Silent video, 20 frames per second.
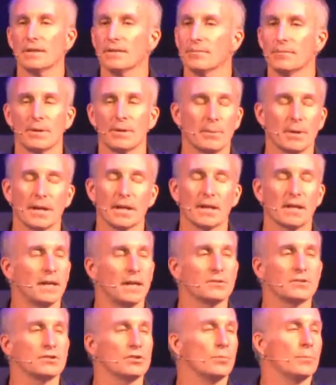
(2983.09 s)
I mean, I gain
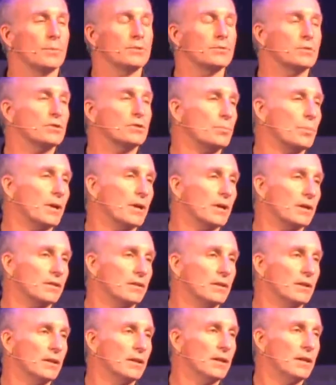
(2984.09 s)
so much respect
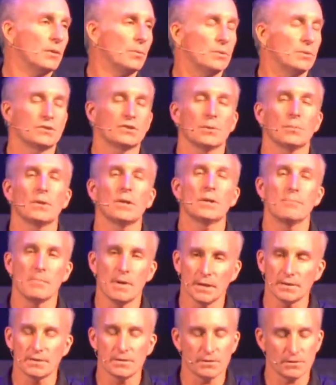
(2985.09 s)
when somebody
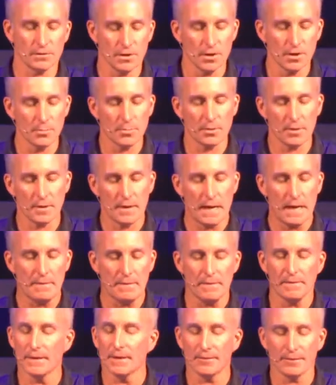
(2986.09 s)
messes up and
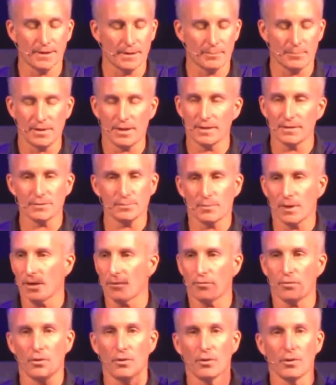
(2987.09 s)
then they're like, man, that's my
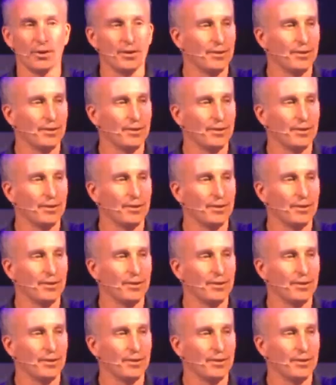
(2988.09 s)
fault.